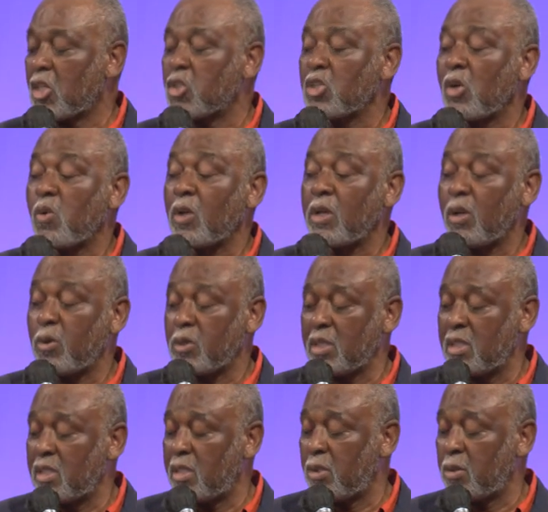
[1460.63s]
are so close
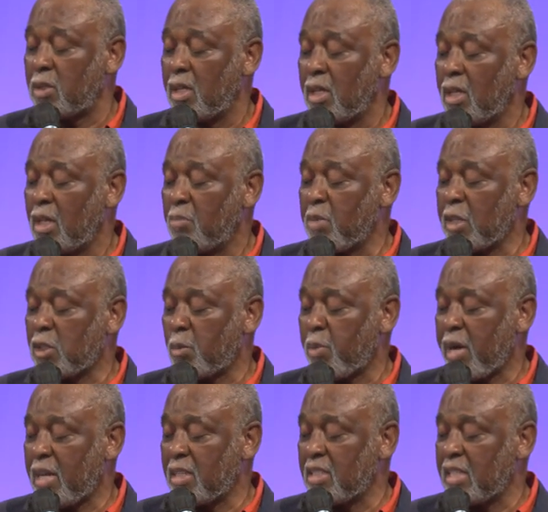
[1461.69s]
in those
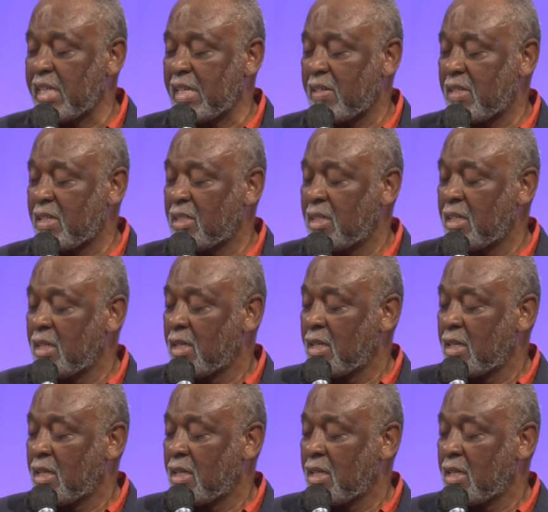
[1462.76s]
metropolitan areas,